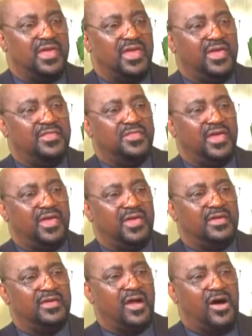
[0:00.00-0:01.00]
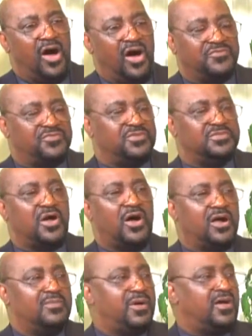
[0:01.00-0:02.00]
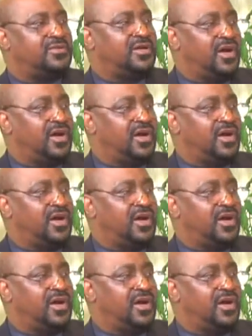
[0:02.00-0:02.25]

And they often talk about